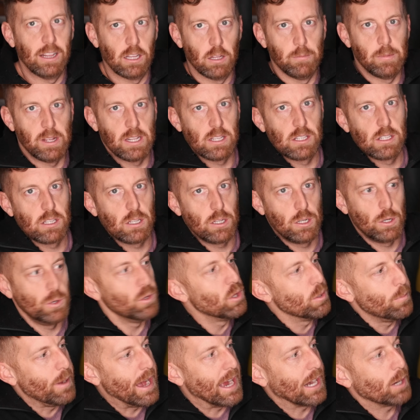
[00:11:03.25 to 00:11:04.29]
elements
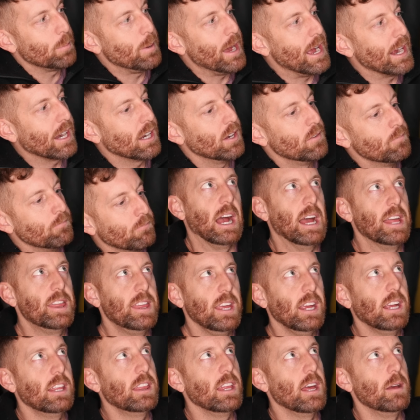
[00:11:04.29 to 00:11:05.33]
to the backpack. I
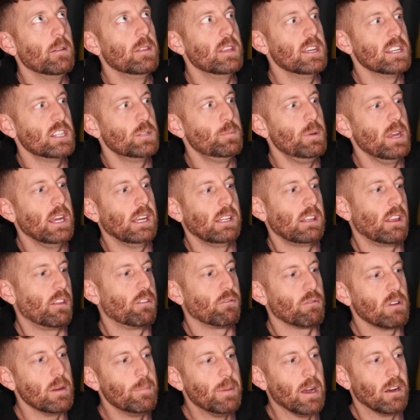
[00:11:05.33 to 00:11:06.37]
think that this being in the
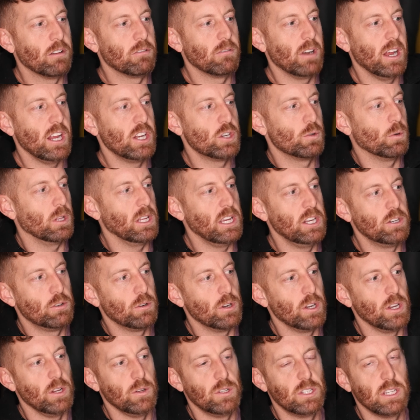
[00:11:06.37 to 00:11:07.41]
3-pound range will
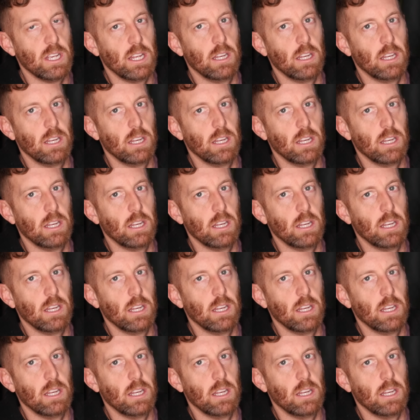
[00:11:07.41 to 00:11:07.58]
introduce